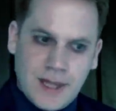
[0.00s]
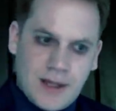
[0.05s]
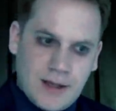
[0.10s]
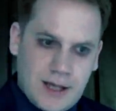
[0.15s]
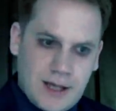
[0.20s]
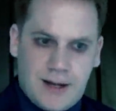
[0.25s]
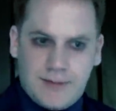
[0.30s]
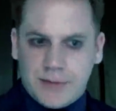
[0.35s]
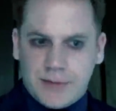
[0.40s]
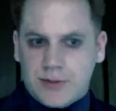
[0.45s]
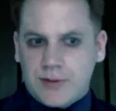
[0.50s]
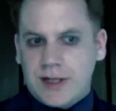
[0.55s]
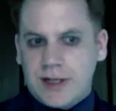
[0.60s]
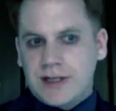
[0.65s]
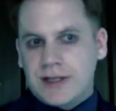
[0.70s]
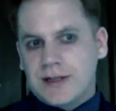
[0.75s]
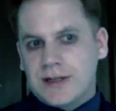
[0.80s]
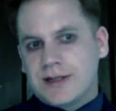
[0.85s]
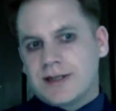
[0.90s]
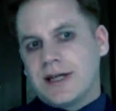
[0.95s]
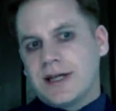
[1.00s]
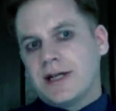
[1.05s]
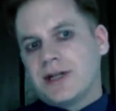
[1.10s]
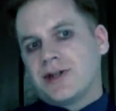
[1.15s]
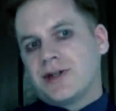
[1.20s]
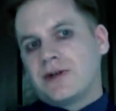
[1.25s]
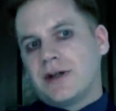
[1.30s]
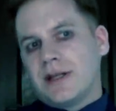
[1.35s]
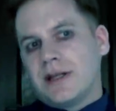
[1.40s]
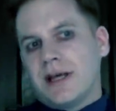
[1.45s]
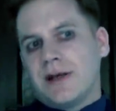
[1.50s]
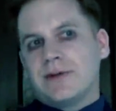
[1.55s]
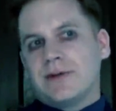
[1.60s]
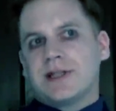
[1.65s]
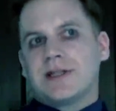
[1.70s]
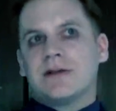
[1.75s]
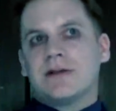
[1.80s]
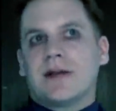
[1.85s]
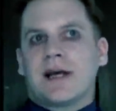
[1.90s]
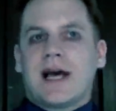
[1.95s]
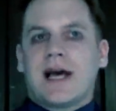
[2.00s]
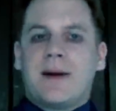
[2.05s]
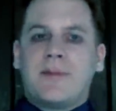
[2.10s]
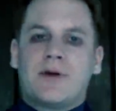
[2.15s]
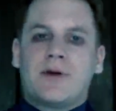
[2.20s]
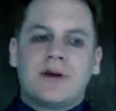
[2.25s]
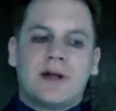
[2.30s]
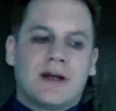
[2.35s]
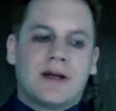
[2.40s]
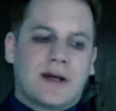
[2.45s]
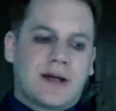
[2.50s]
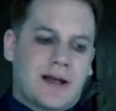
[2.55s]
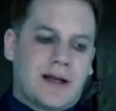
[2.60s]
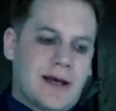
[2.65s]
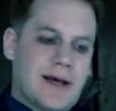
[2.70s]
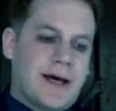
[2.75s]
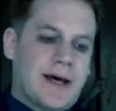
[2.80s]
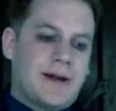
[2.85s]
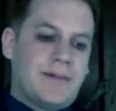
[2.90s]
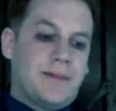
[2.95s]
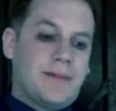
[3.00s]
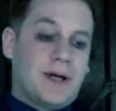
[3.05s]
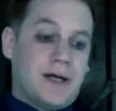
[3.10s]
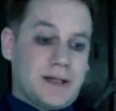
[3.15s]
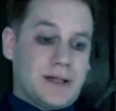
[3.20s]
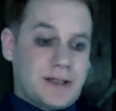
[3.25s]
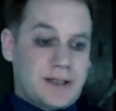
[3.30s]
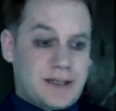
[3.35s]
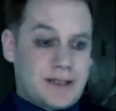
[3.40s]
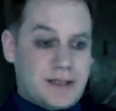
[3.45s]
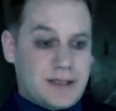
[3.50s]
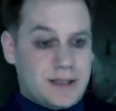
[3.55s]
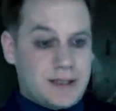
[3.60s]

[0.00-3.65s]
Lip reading: Come the 20th century, they were still Camarilla clan, but